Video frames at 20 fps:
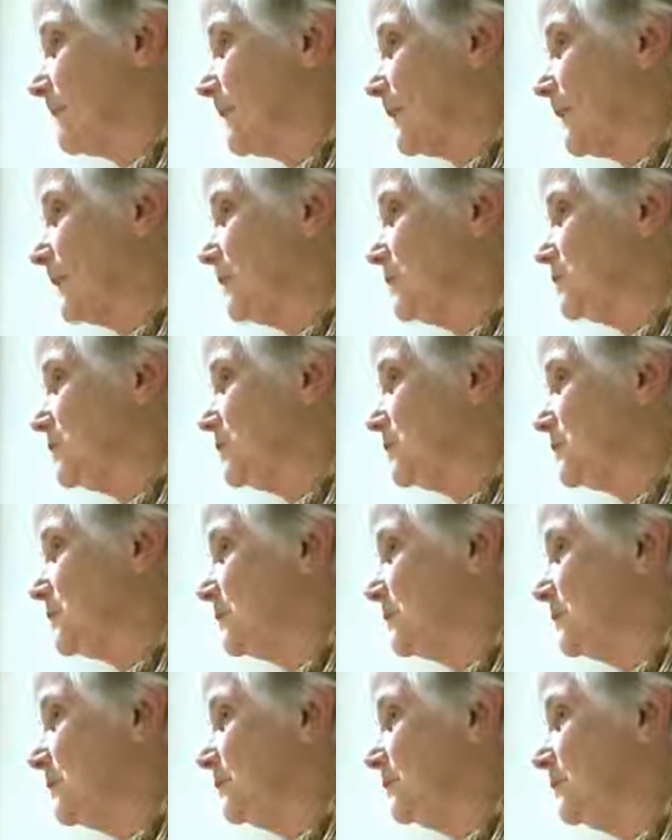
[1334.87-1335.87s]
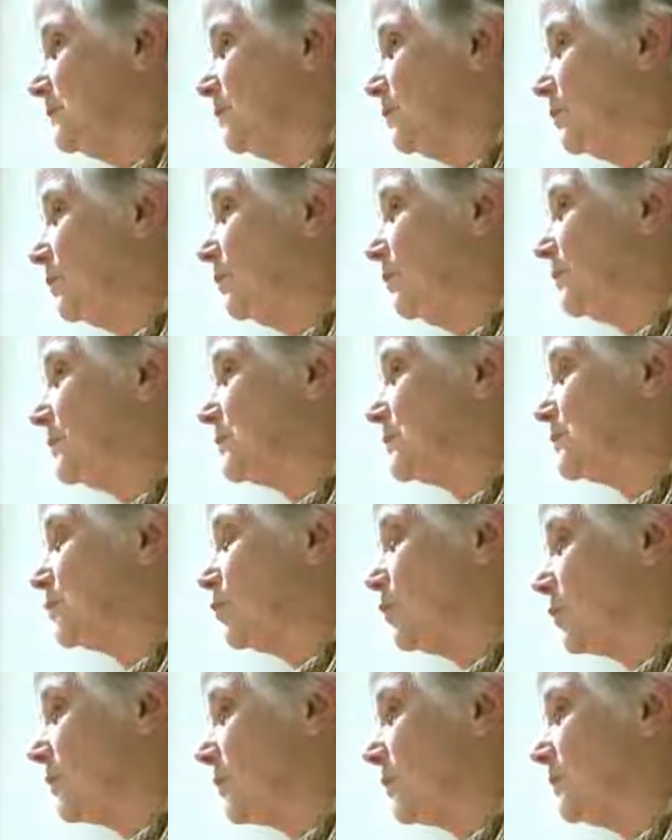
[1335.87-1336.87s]
And she said all this
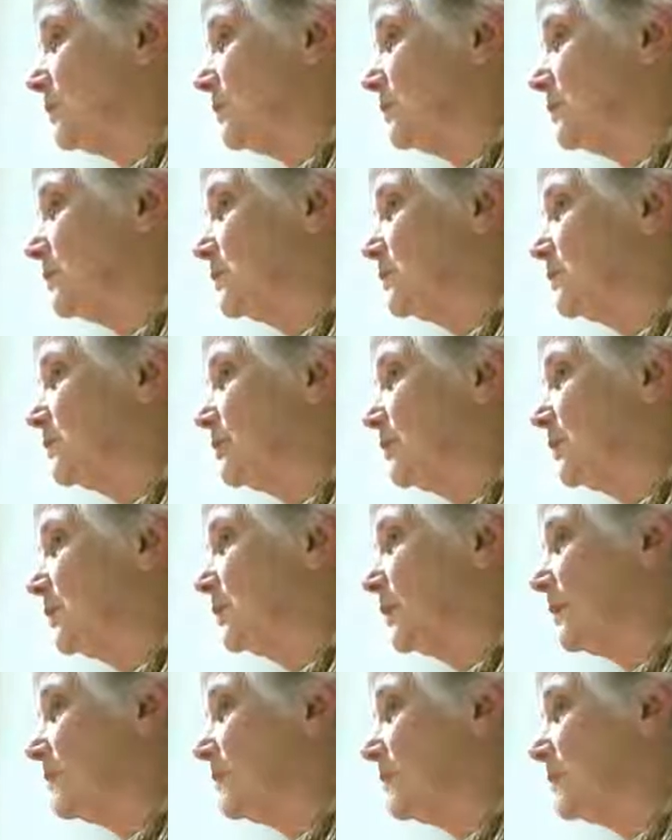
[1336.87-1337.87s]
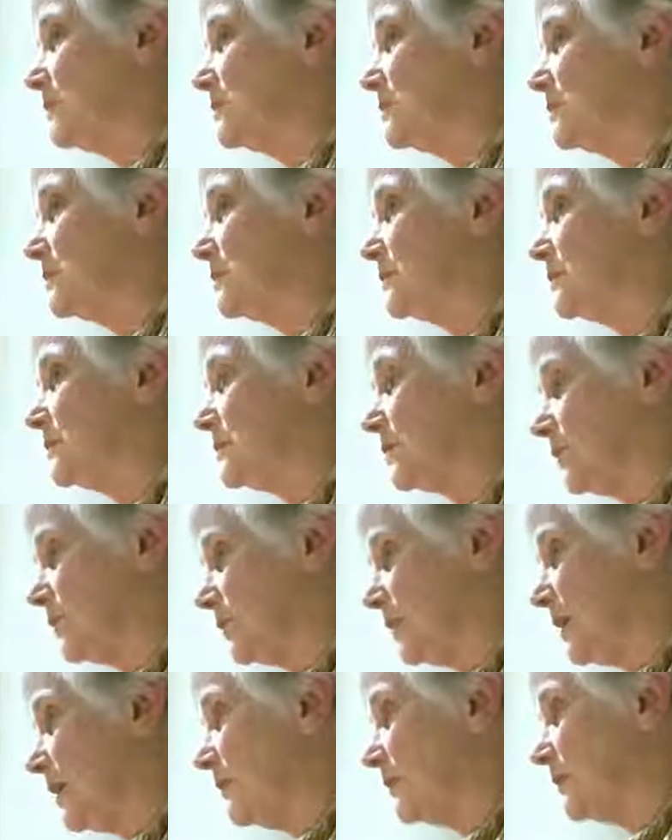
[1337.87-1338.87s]
work to build up his
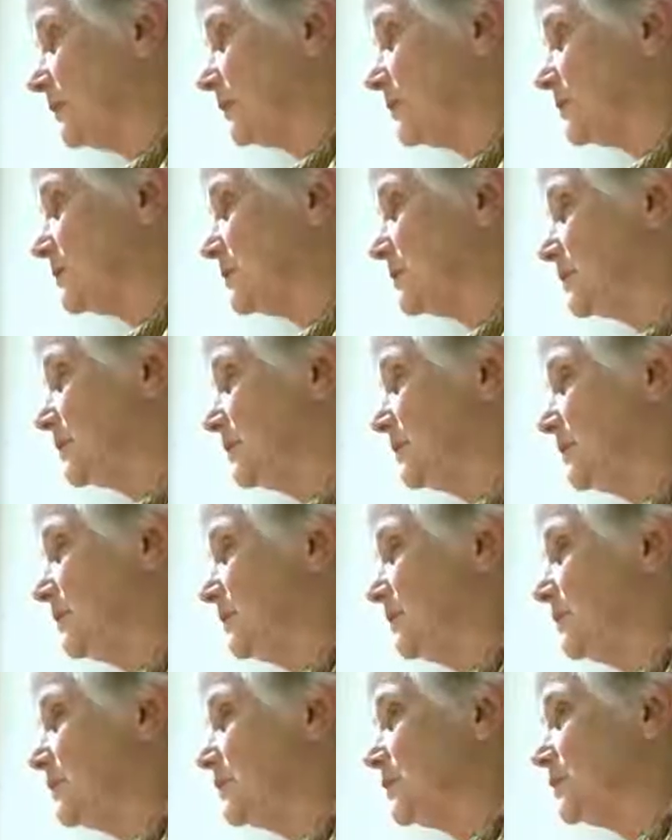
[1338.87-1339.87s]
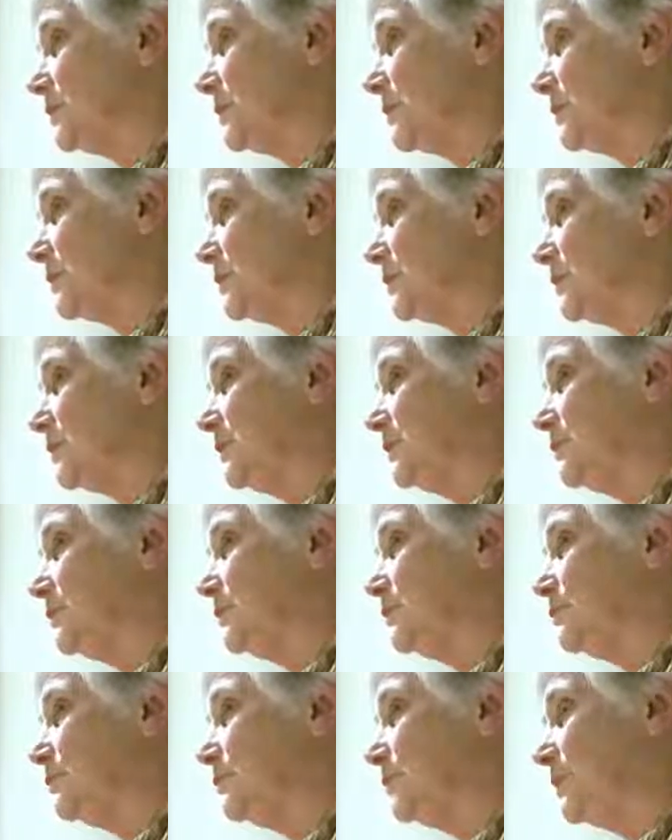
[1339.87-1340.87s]
self-confidence, his ability
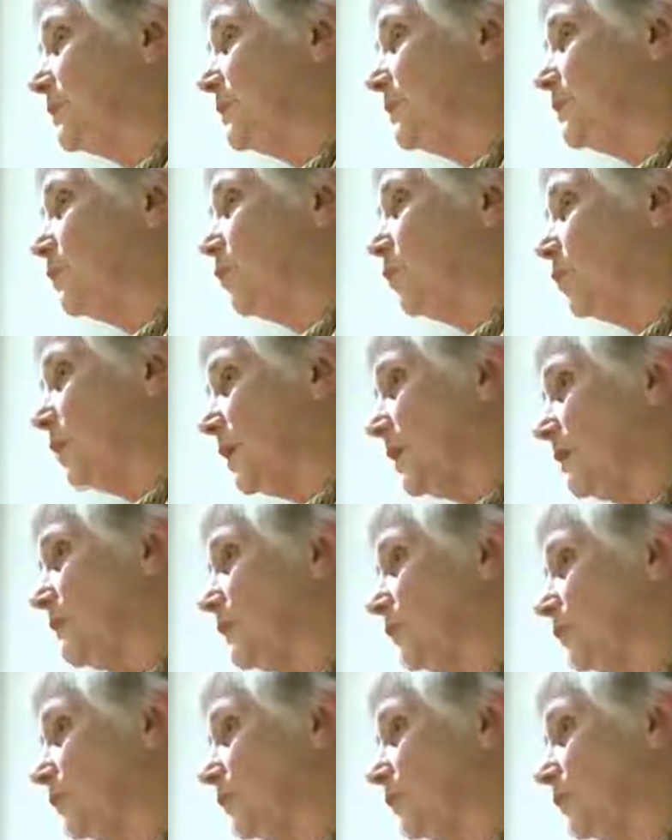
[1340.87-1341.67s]
to be one of the